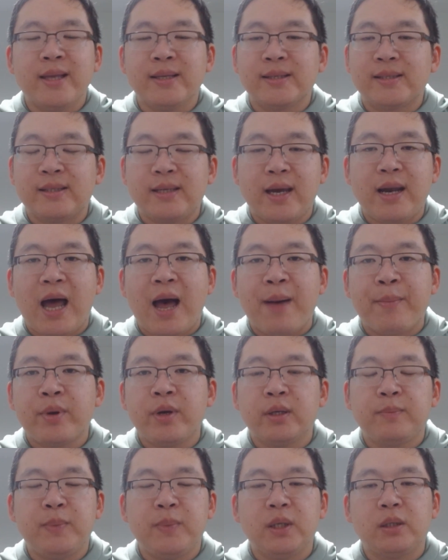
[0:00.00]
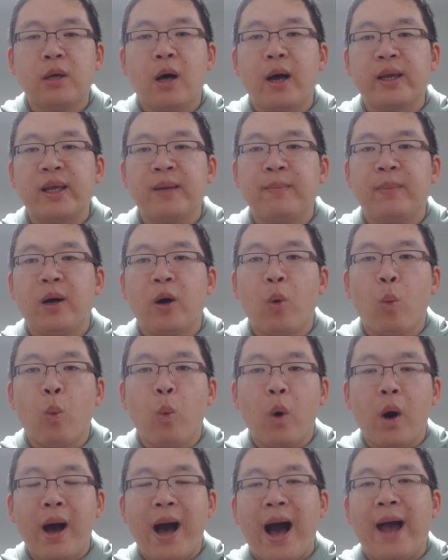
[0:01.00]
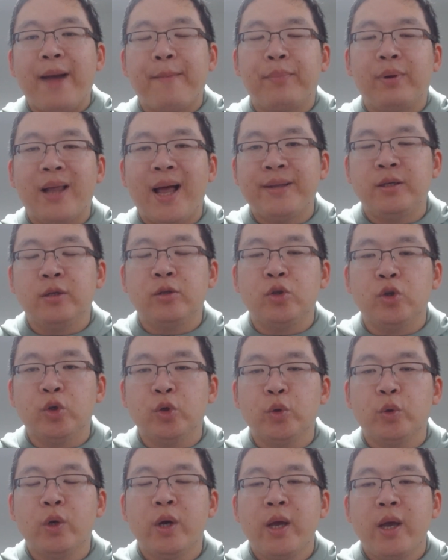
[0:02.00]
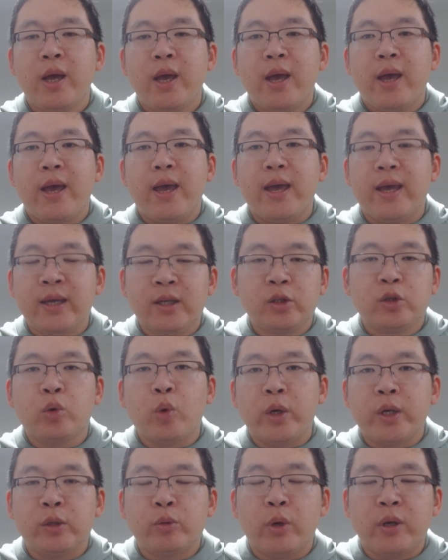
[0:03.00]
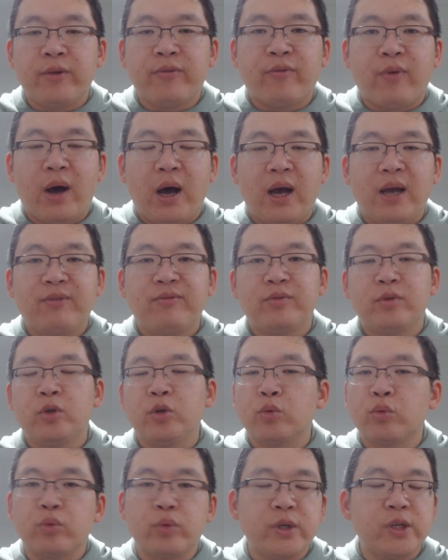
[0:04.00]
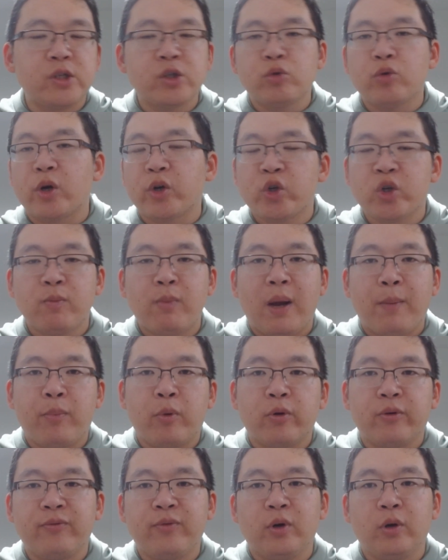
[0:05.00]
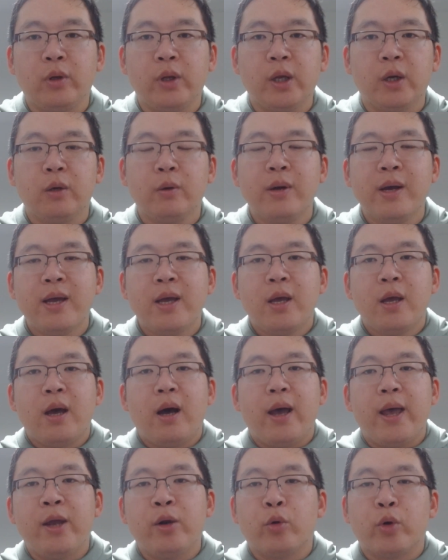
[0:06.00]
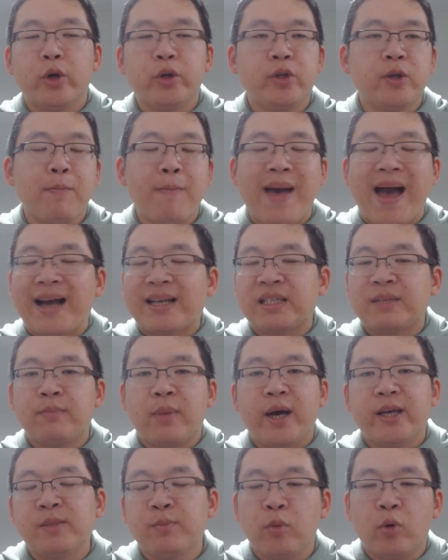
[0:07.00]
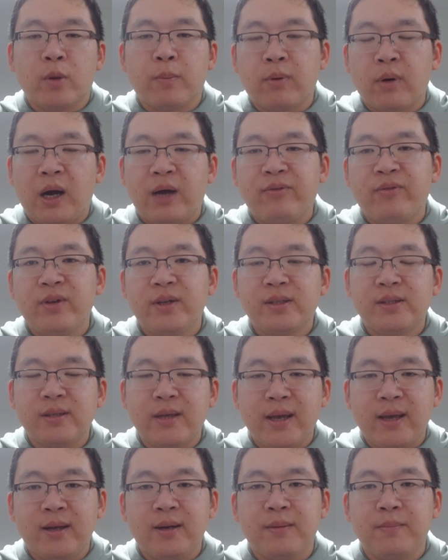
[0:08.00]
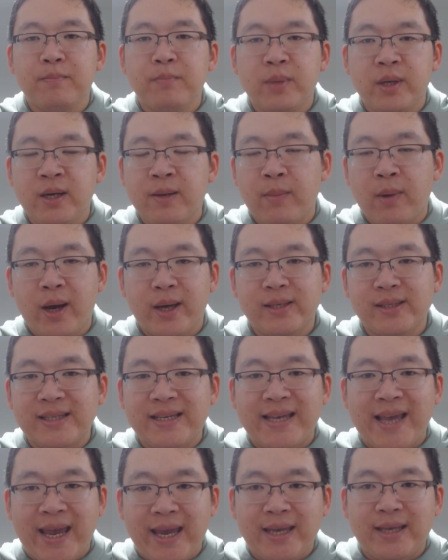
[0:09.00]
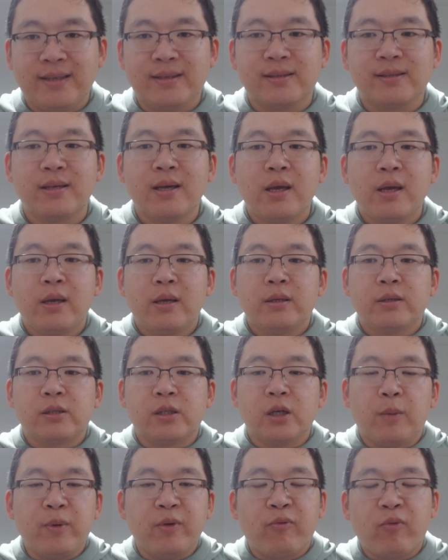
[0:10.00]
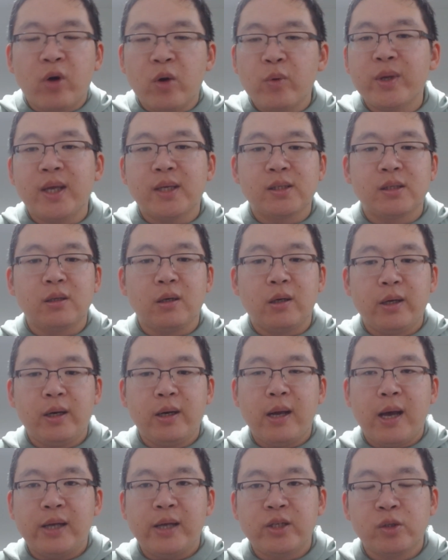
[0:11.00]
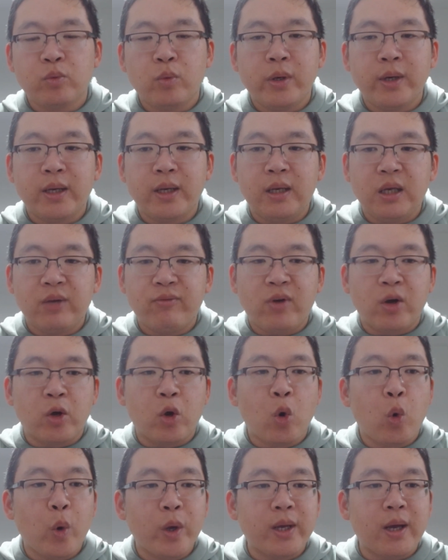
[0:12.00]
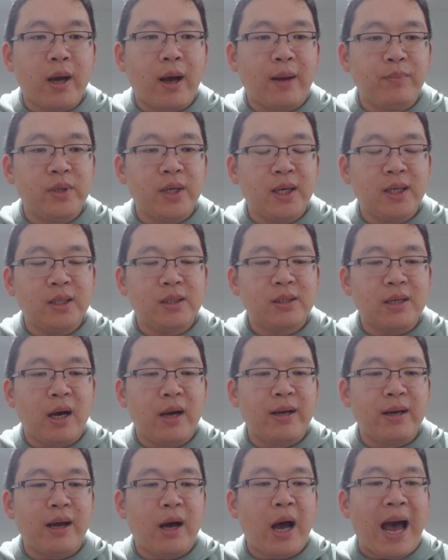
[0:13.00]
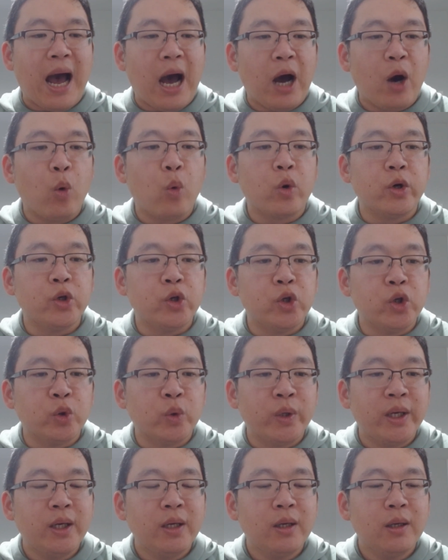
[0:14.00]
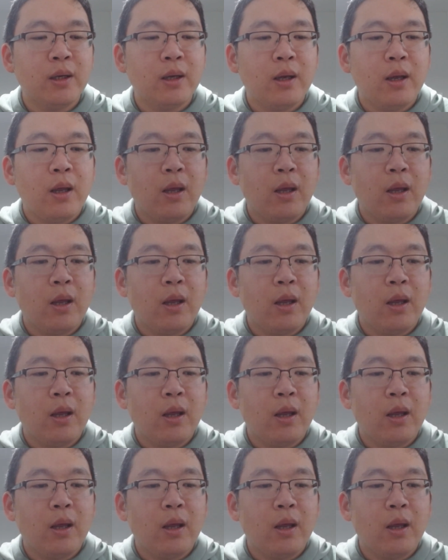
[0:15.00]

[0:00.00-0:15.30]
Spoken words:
Instead, I'm going to be talking about what I plan to do in 2025 to restructure my portfolio in order to maximize more profits and minimize gains. So before we get started, I just want to give a quick update on how we're doing